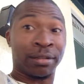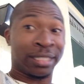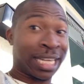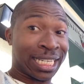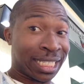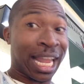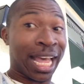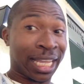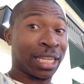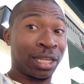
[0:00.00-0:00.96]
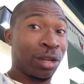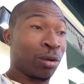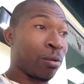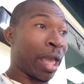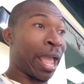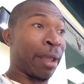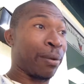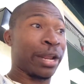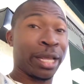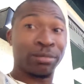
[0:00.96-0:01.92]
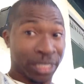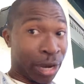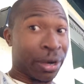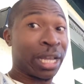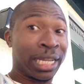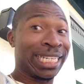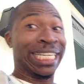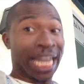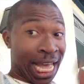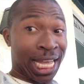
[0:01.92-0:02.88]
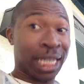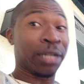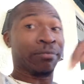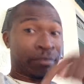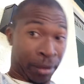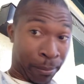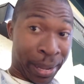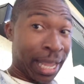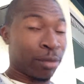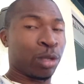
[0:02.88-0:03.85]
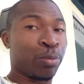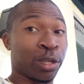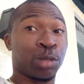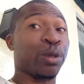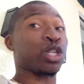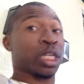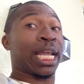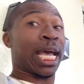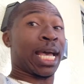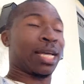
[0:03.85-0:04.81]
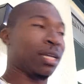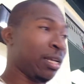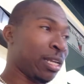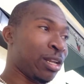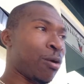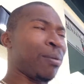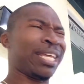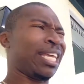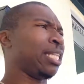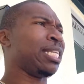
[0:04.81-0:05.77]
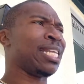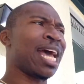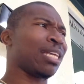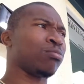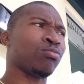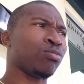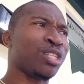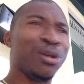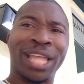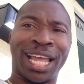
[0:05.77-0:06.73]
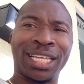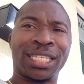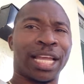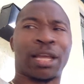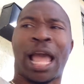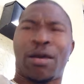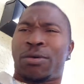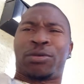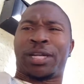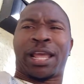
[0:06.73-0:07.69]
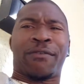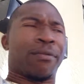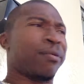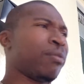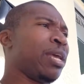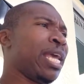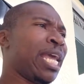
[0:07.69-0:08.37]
Just like, you know, Abraham, Sarah, duh, bam, you put spiritual, duh, you know, but he did not do that. He's like, how am I going to have a baby?